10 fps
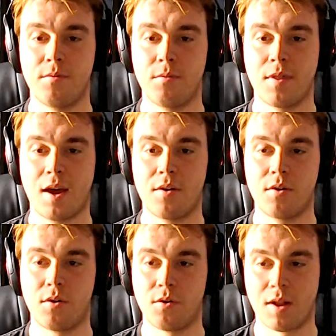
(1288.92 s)
without
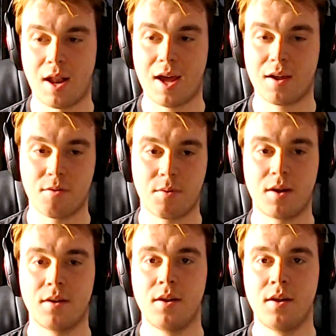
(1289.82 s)
all the lag as
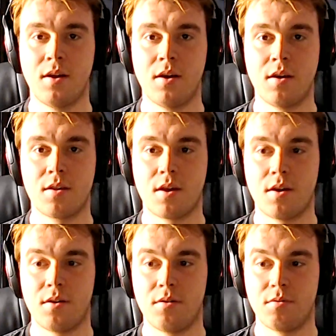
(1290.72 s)
well.
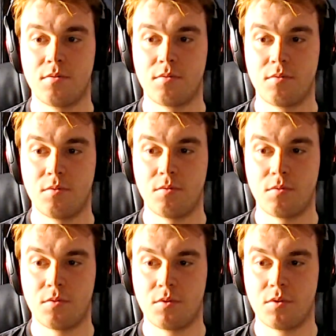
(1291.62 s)
So
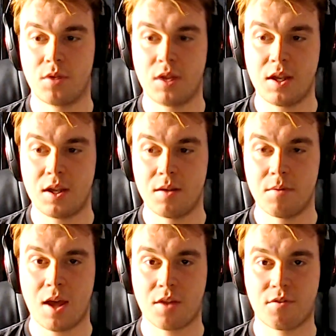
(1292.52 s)
the
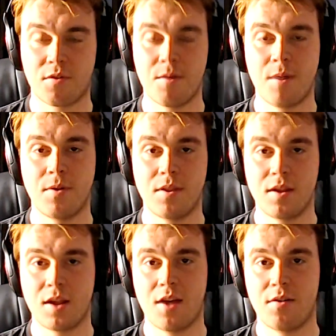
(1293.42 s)
extra memory that
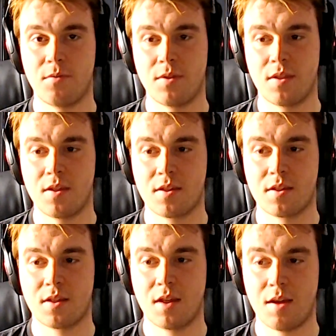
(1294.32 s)
you get with
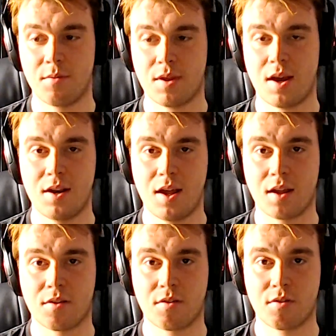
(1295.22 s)
this Titan
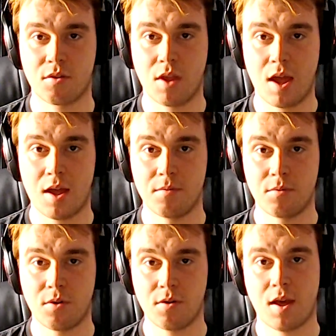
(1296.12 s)
X
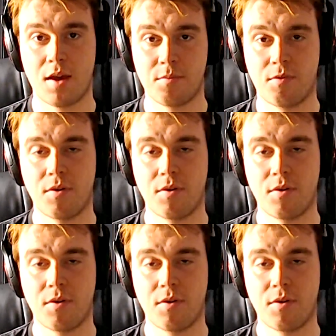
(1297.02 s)
does help